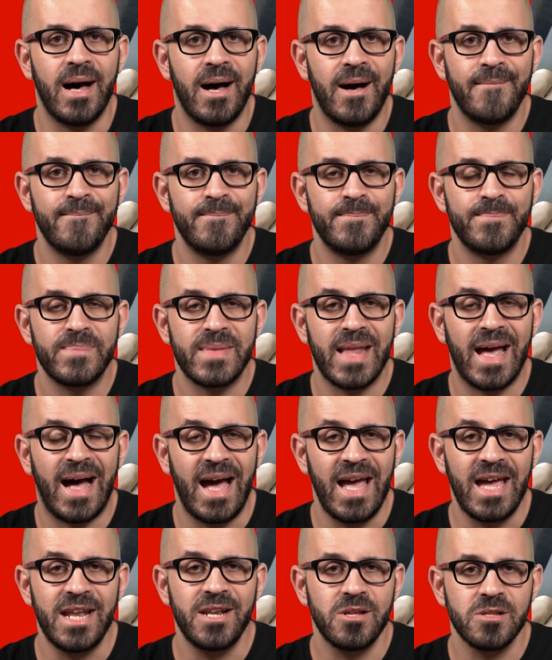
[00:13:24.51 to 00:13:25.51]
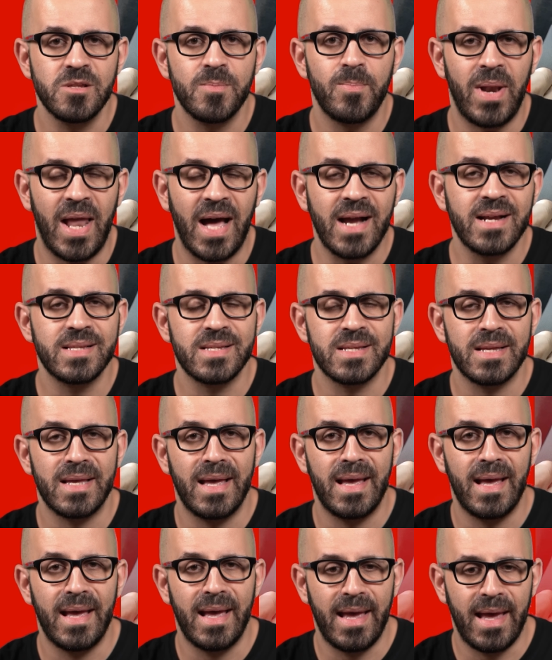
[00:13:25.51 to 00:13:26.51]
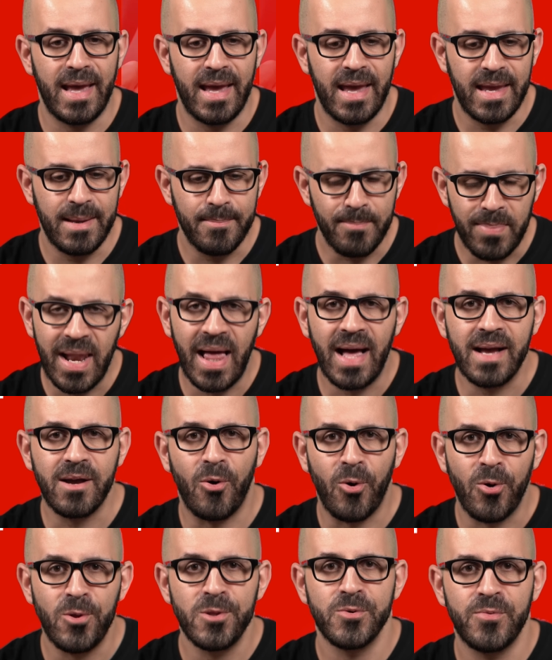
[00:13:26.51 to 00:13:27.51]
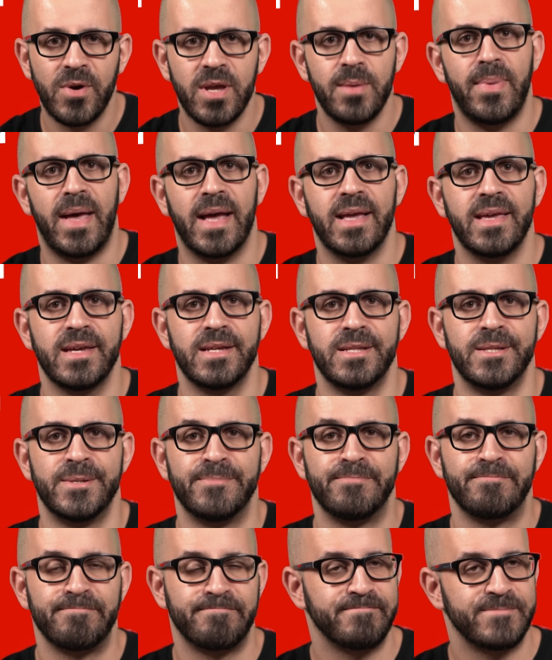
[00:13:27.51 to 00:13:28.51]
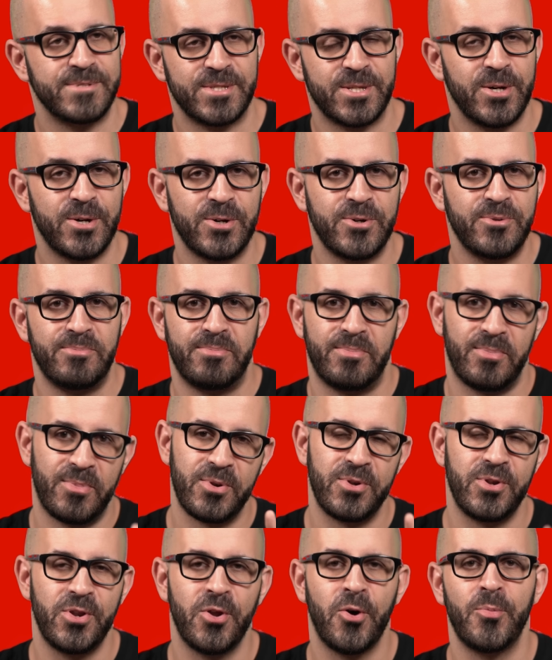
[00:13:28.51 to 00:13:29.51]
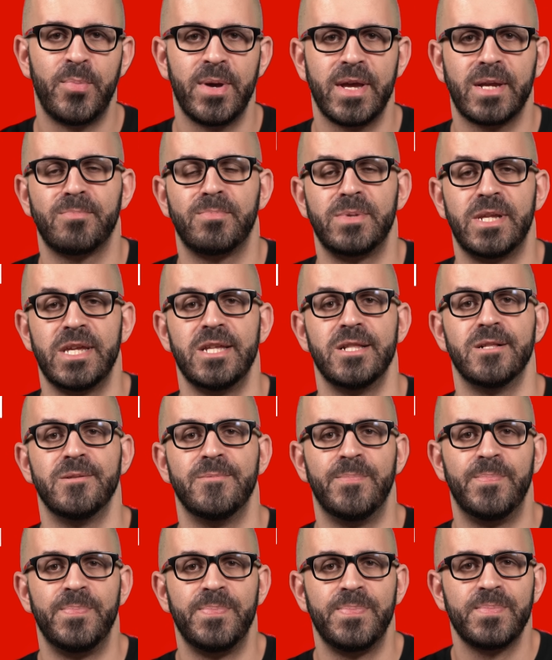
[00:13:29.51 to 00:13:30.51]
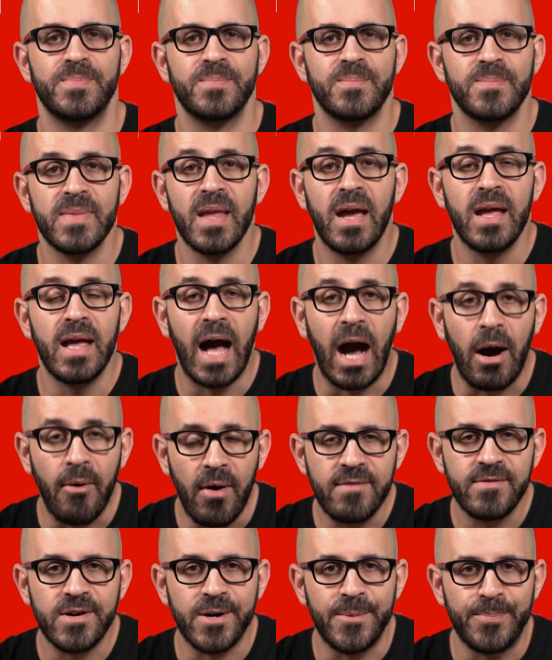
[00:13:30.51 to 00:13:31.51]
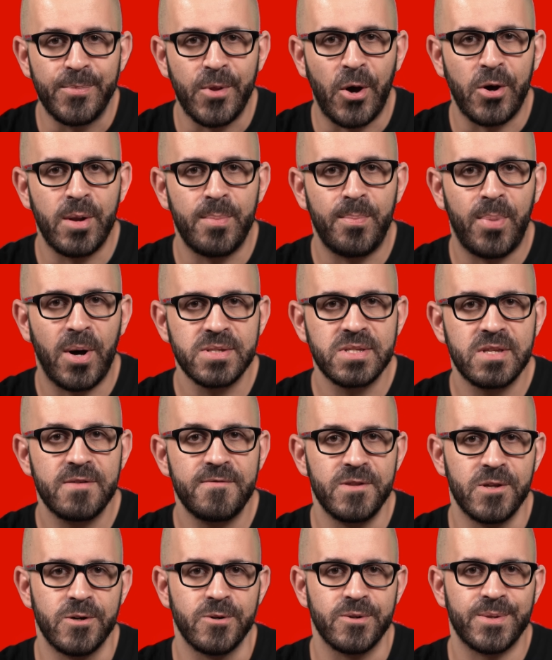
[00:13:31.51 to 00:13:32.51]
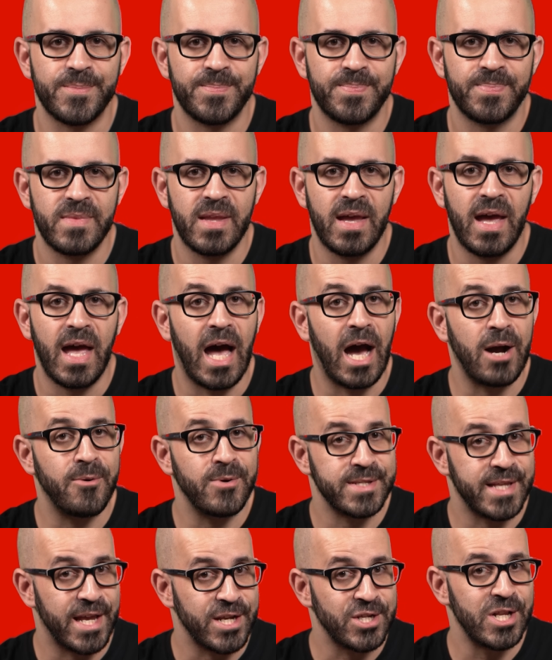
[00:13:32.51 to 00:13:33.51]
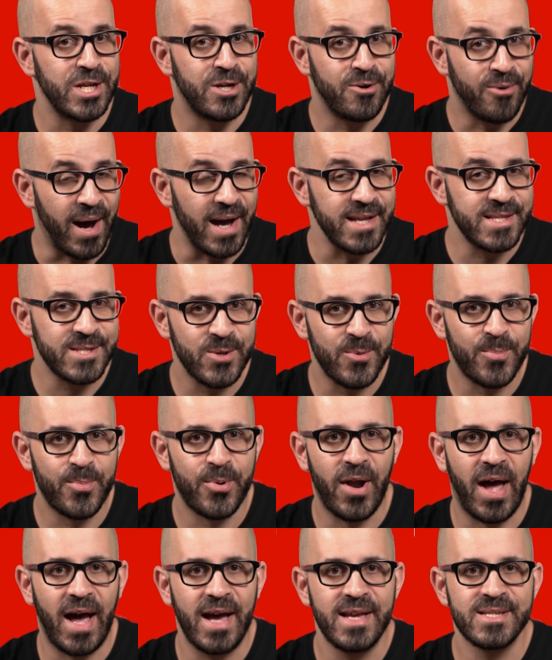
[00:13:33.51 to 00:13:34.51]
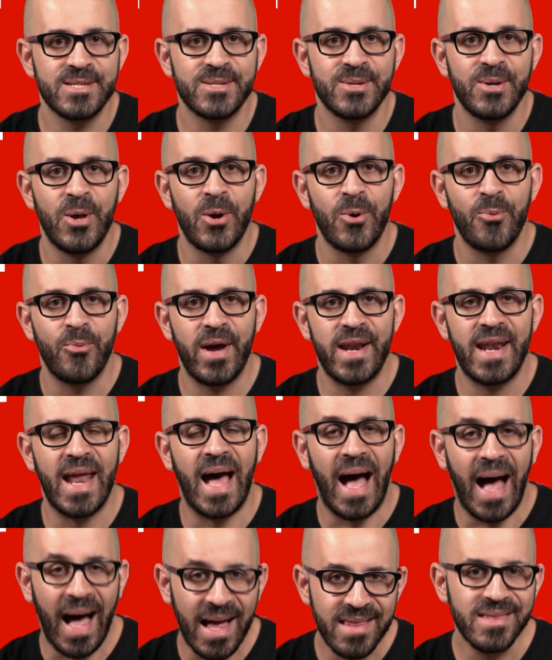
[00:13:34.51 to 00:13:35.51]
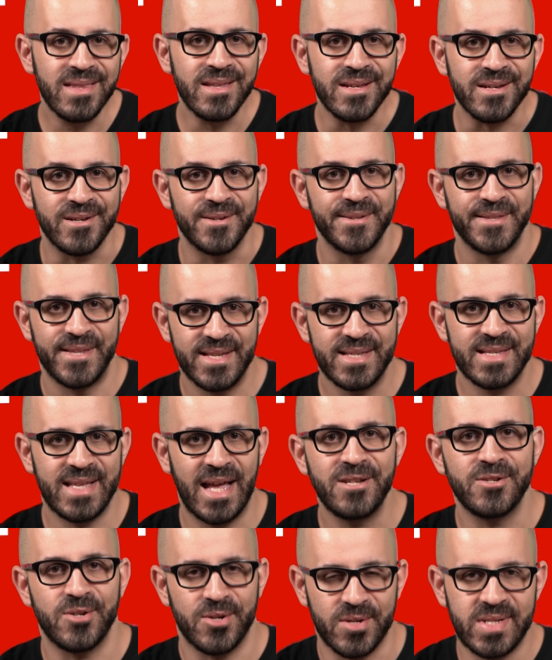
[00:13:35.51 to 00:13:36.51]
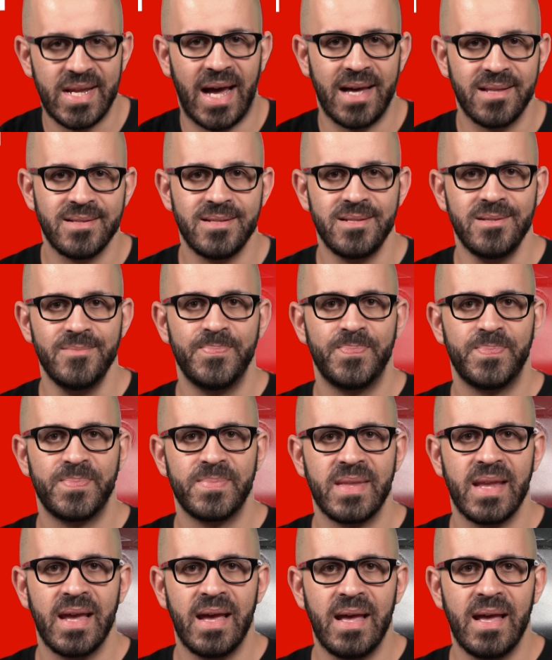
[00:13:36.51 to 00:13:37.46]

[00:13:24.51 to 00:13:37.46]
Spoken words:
I had not plugged a plug all the way back in, so no big deal. However, on a positive note, I was actually quite surprised when under the center tunnel